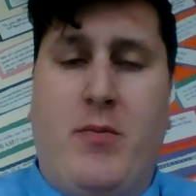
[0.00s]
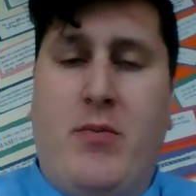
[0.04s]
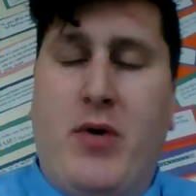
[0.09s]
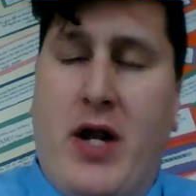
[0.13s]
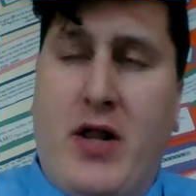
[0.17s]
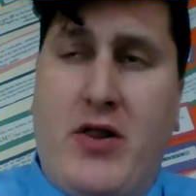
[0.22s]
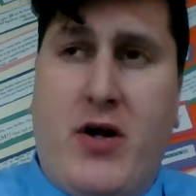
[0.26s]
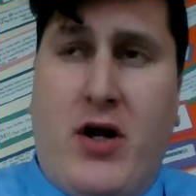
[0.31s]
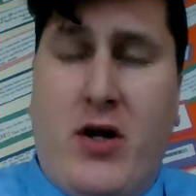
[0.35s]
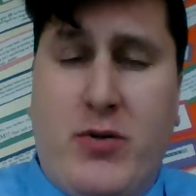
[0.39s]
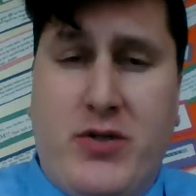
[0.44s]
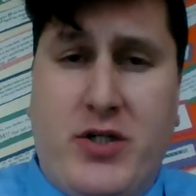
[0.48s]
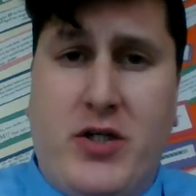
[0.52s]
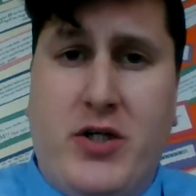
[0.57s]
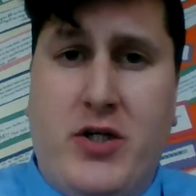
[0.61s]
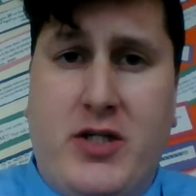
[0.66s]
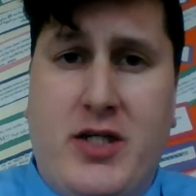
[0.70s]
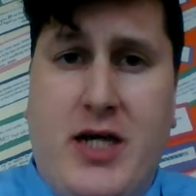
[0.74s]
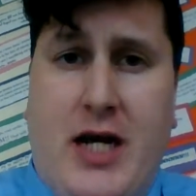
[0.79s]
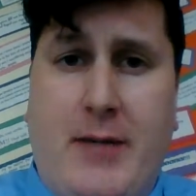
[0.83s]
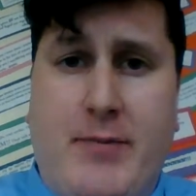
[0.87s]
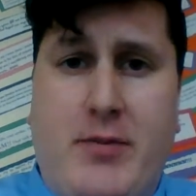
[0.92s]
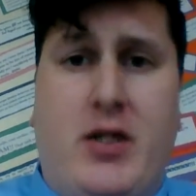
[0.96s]
But I thought it was a
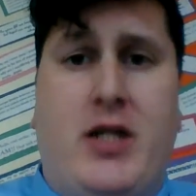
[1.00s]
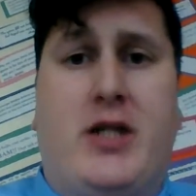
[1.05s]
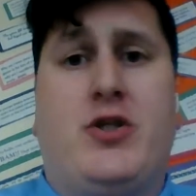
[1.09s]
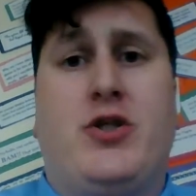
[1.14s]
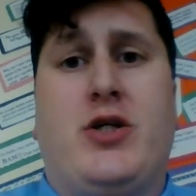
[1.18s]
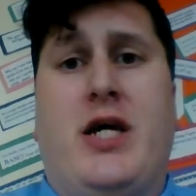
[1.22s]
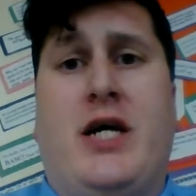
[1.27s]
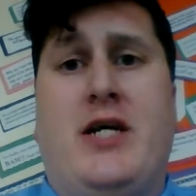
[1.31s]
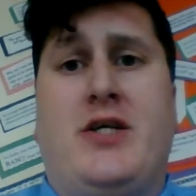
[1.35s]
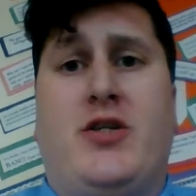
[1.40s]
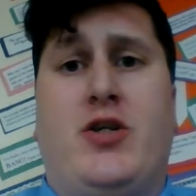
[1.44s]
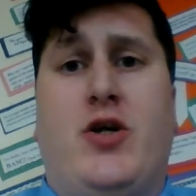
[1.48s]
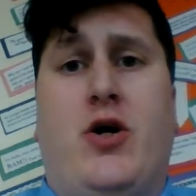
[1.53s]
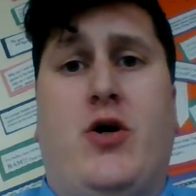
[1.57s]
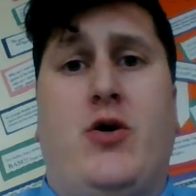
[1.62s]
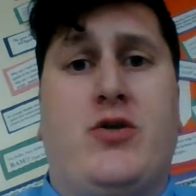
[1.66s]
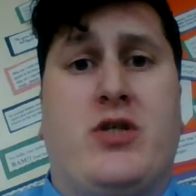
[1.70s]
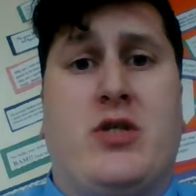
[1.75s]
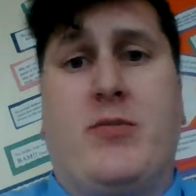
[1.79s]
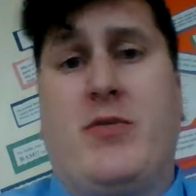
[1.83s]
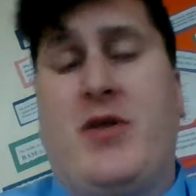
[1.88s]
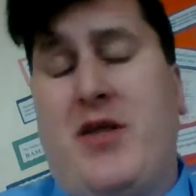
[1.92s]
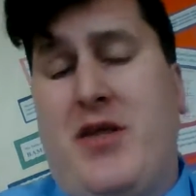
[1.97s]
good time to let you guys know
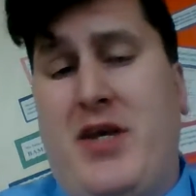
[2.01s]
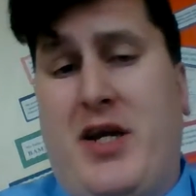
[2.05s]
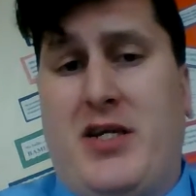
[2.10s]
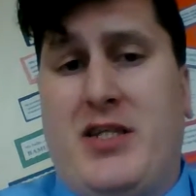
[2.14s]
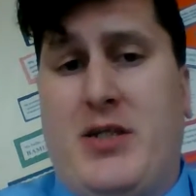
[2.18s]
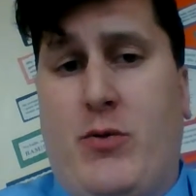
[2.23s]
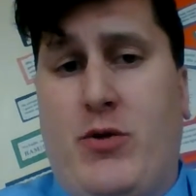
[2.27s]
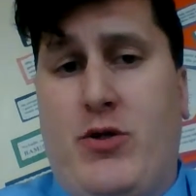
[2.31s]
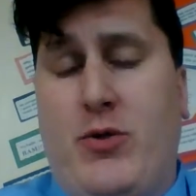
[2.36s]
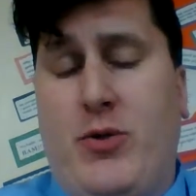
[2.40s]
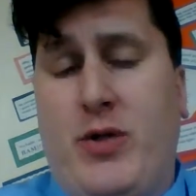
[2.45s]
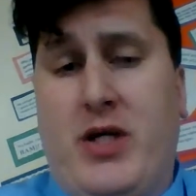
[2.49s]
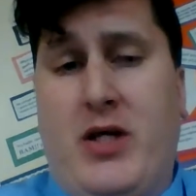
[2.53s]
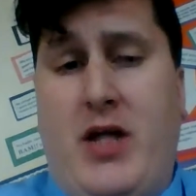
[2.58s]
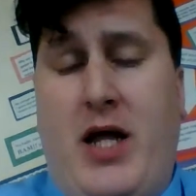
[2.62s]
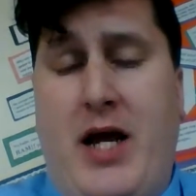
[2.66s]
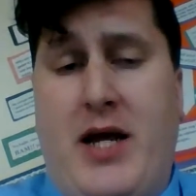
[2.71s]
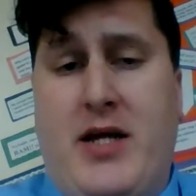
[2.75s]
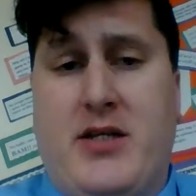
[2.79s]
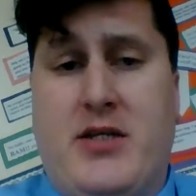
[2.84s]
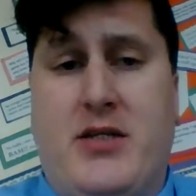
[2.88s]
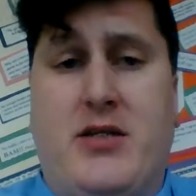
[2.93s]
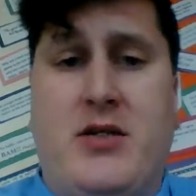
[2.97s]
some of the things that we're doing in
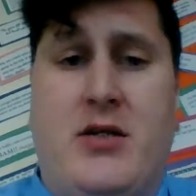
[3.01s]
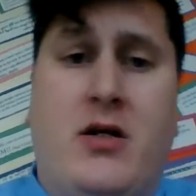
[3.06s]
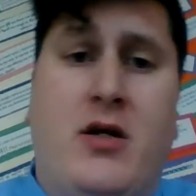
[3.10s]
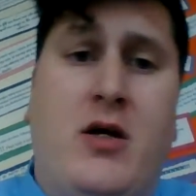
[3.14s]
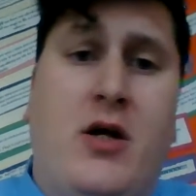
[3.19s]
class.